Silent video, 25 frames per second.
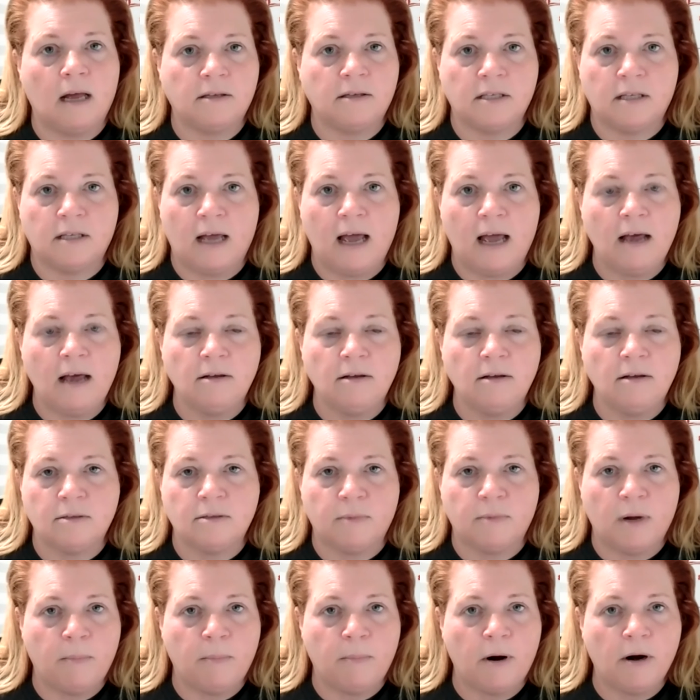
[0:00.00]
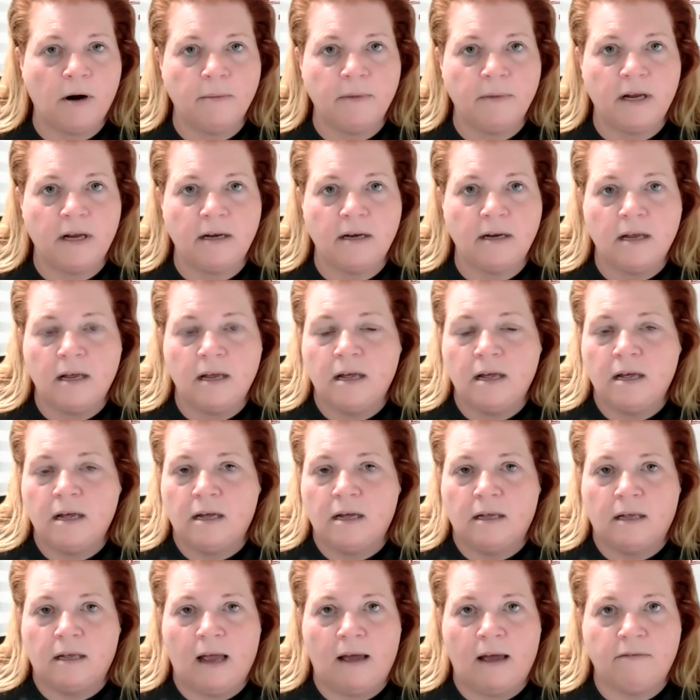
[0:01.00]
to the house or my apartment,
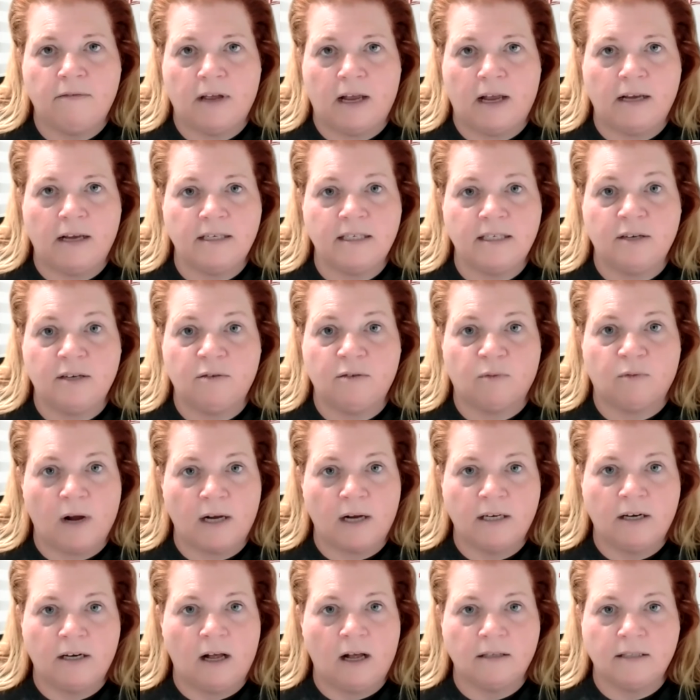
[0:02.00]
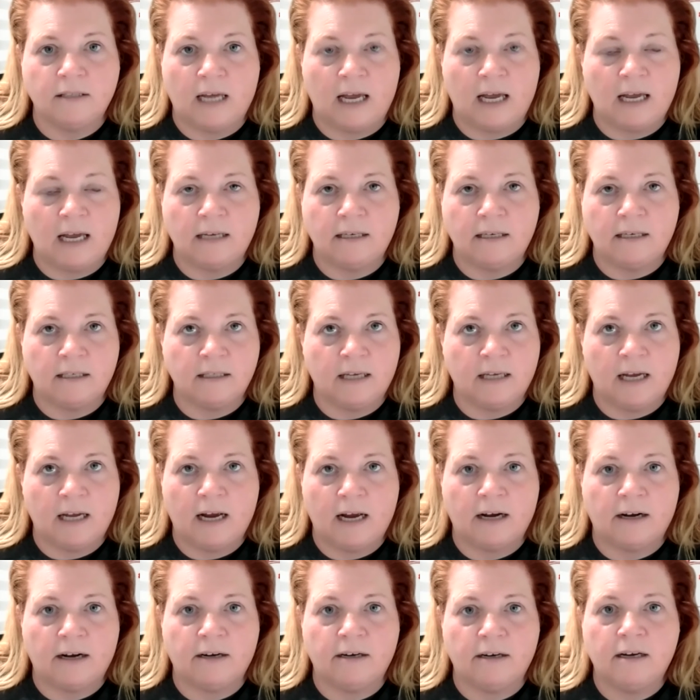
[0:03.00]
have the AC running all day, didn't
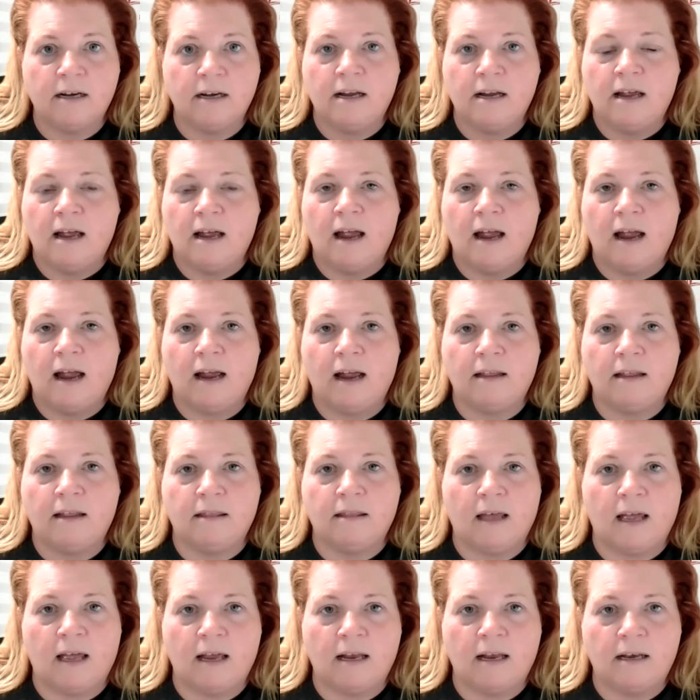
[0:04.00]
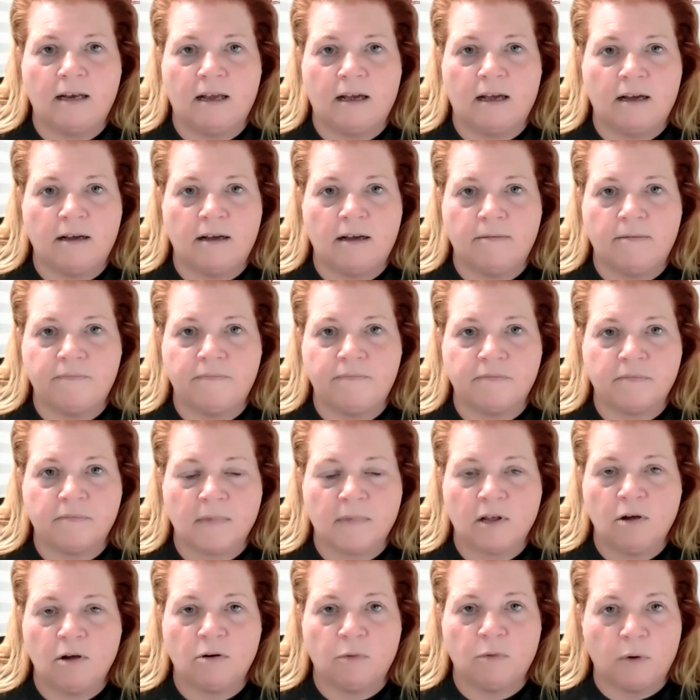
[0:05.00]
care, and then
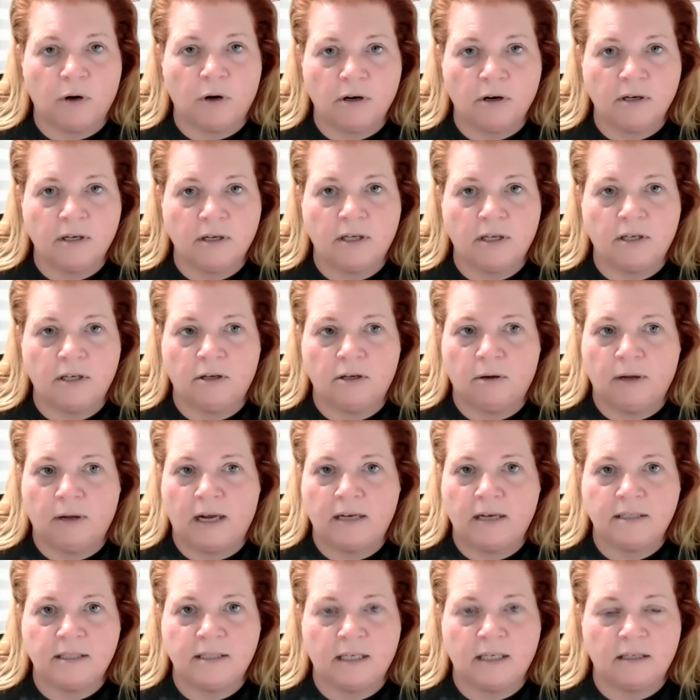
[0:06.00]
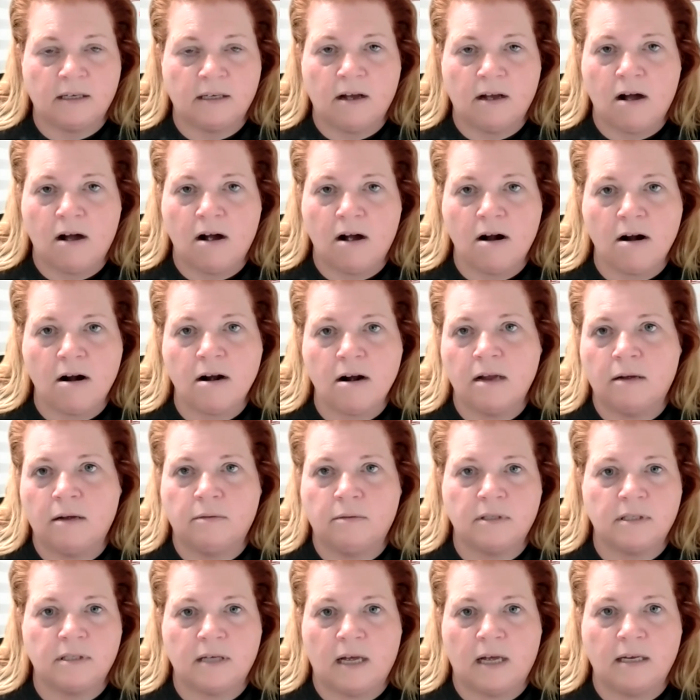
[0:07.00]
go to work, AC in the car. I
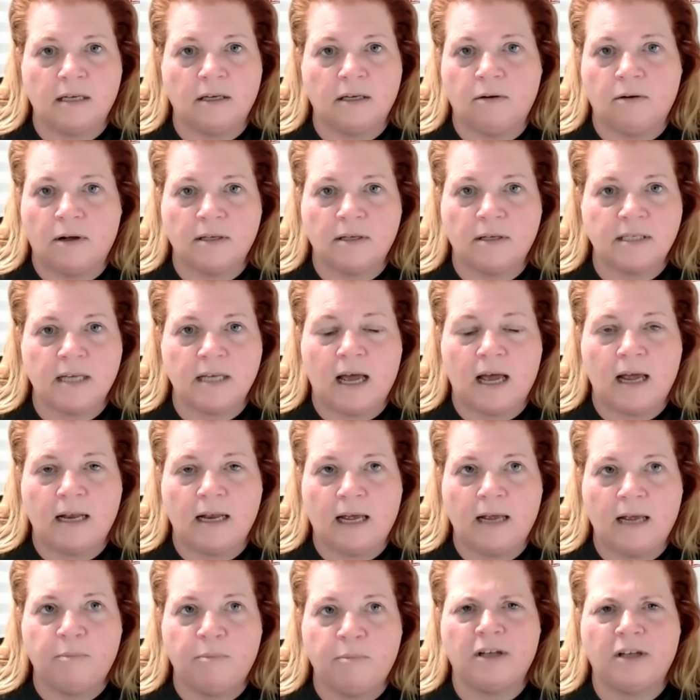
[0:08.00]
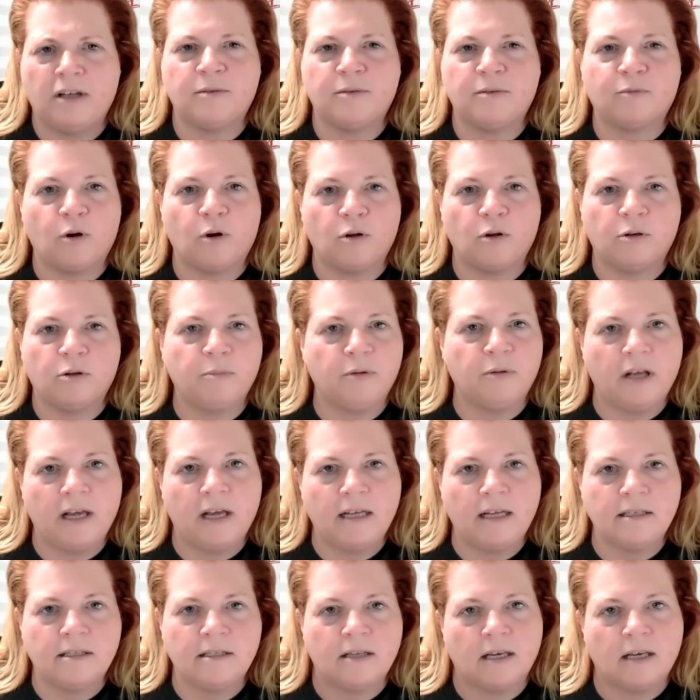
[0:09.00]
didn't go outside. I had bought some
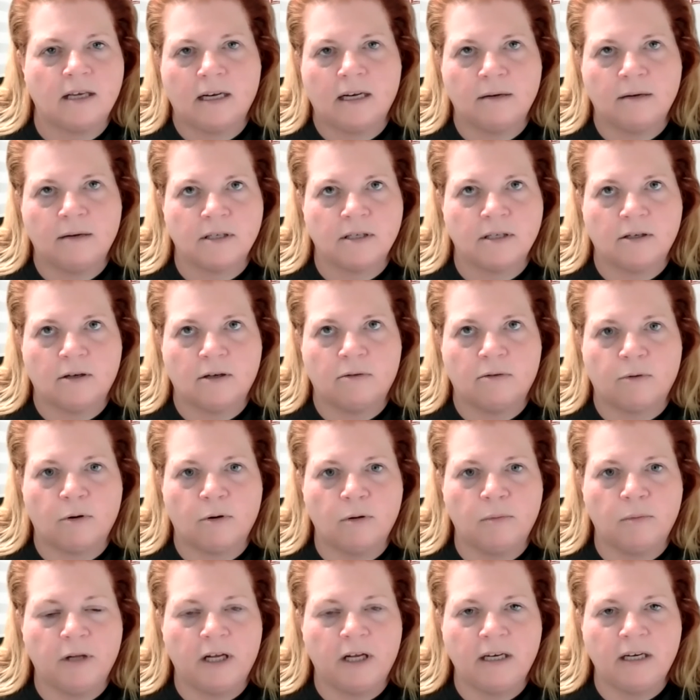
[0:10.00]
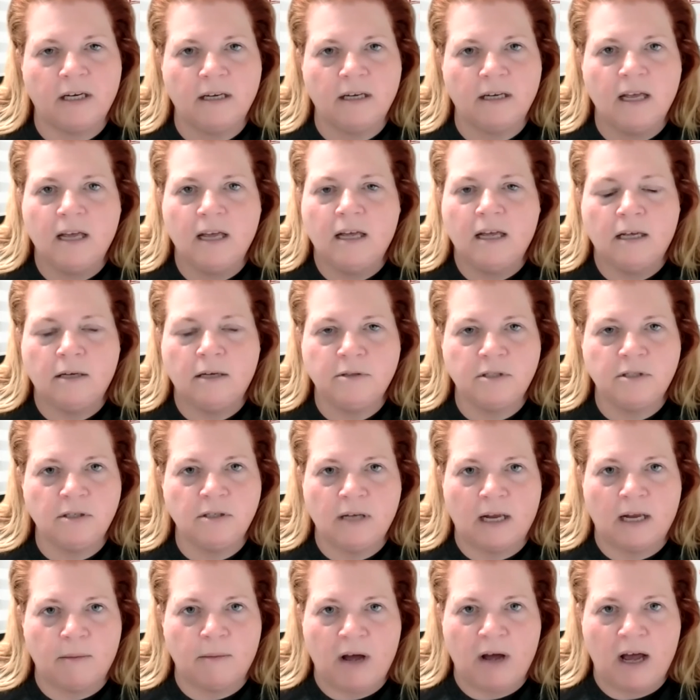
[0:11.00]
rollerblades thinking I was going to go rollerblading. It was too
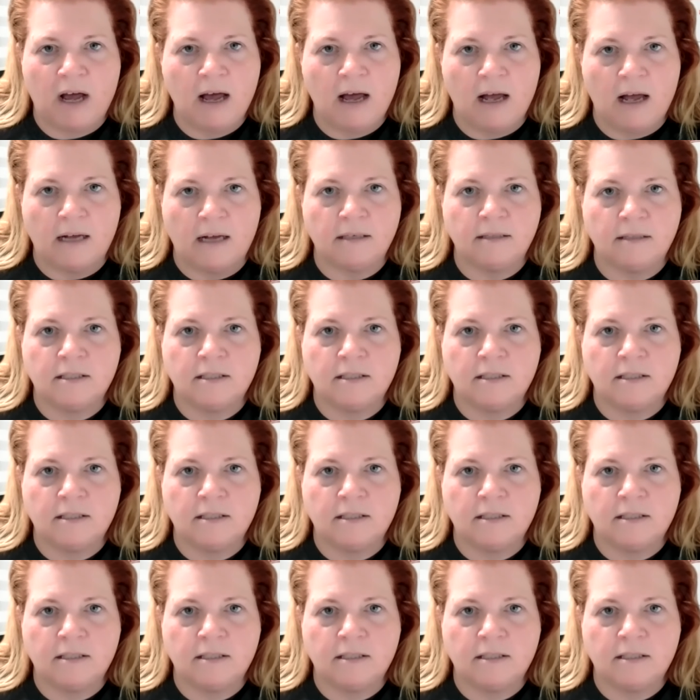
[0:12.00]
damn hot.